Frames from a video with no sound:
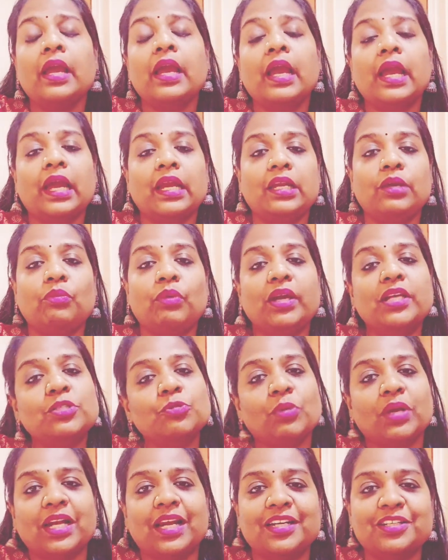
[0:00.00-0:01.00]
Anyways,
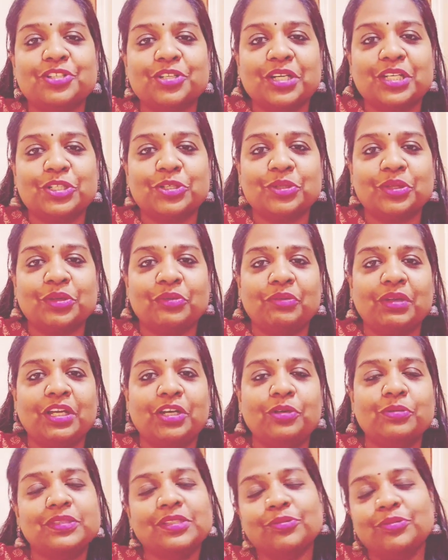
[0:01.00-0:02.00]
we'll enter into the
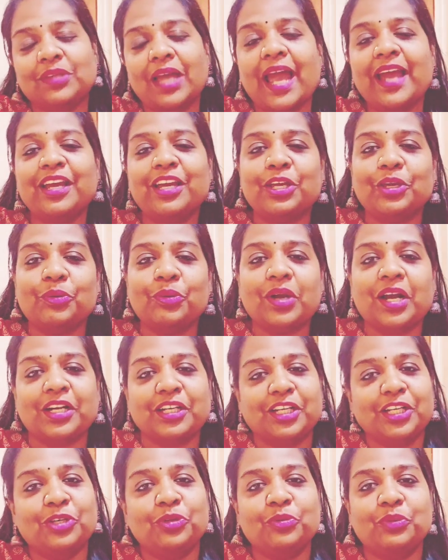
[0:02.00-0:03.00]
video. So thank you.
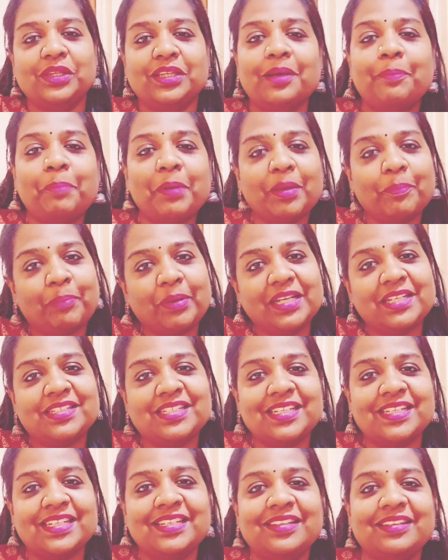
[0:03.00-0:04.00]
Continue with the
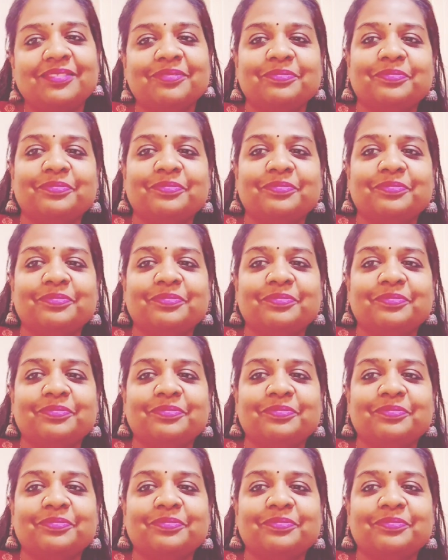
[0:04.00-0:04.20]
PPT.